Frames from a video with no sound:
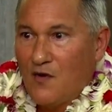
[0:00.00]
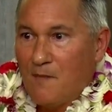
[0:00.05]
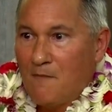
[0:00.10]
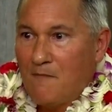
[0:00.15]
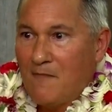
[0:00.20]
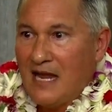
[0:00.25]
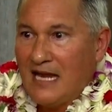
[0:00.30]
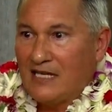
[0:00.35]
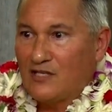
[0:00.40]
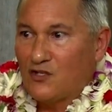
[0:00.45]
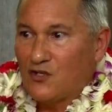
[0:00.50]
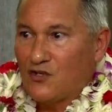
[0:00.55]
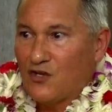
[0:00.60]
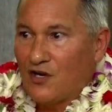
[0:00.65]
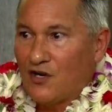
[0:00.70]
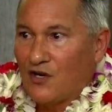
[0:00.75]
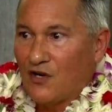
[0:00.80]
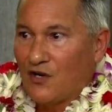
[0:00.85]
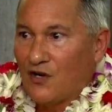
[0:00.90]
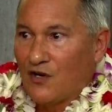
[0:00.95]
makes
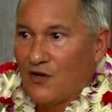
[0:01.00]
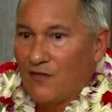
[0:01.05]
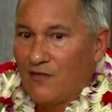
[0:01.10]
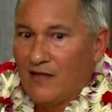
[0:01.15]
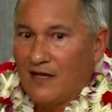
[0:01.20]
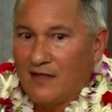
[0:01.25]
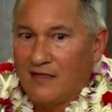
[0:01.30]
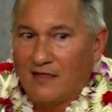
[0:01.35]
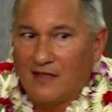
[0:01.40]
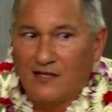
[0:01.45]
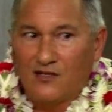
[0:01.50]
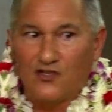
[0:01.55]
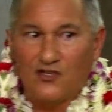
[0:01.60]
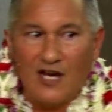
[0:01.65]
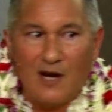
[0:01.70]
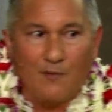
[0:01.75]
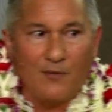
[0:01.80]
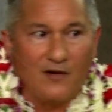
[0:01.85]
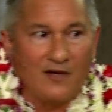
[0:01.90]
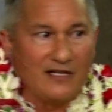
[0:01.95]
sure that the
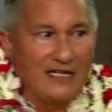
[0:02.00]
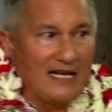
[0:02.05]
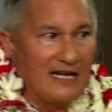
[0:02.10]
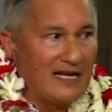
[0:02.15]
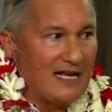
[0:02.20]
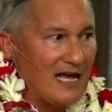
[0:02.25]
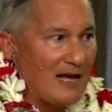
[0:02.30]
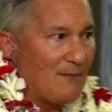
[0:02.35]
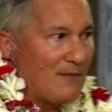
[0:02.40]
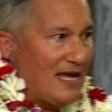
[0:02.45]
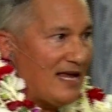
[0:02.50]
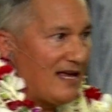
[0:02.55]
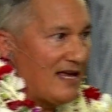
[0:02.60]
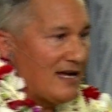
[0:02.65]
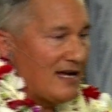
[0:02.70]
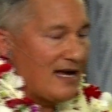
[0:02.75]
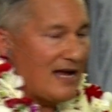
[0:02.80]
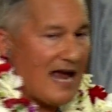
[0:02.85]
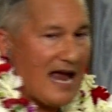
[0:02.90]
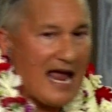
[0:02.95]
shepherd can come in and